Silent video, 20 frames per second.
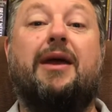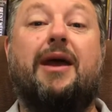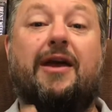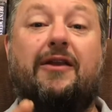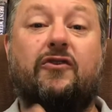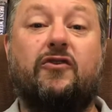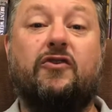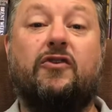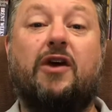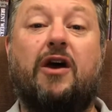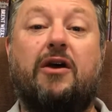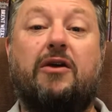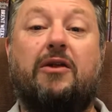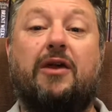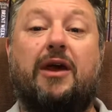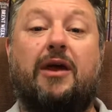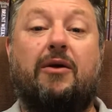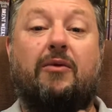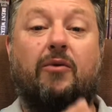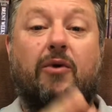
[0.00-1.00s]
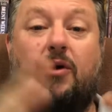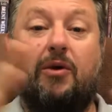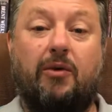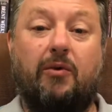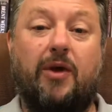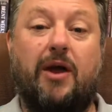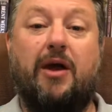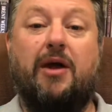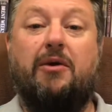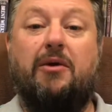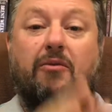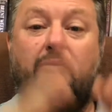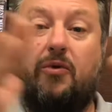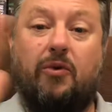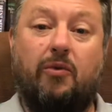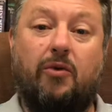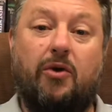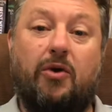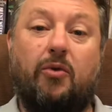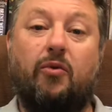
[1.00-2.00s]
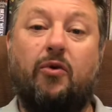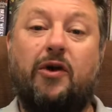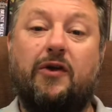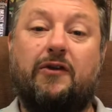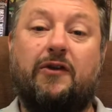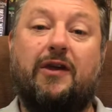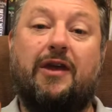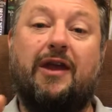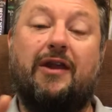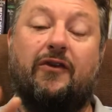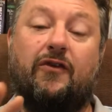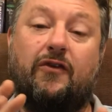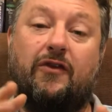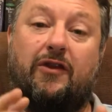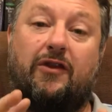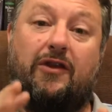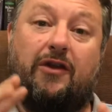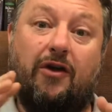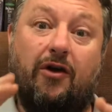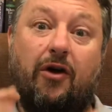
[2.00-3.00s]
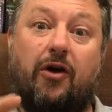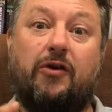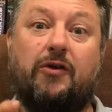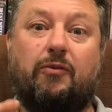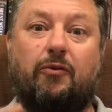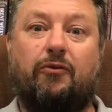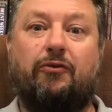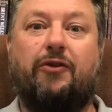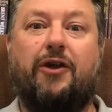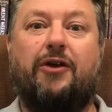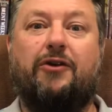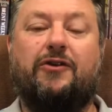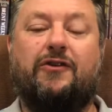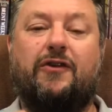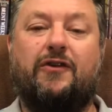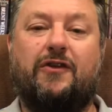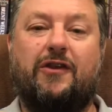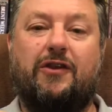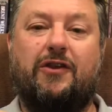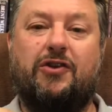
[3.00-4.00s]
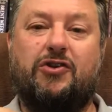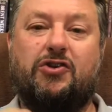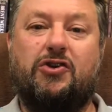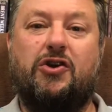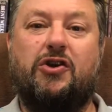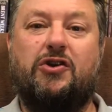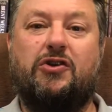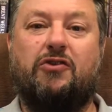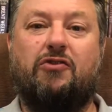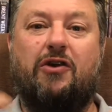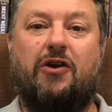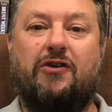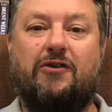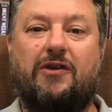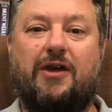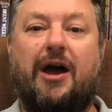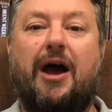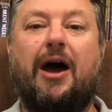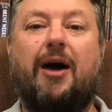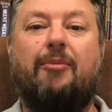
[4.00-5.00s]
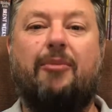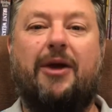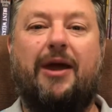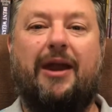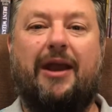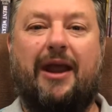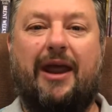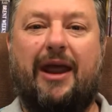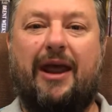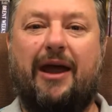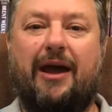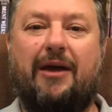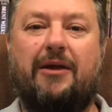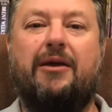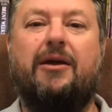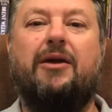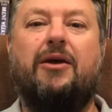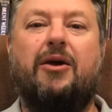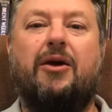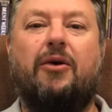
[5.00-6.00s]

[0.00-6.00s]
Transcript: and so that we want to work together so that the gospel flourishes, so the church grows up and out.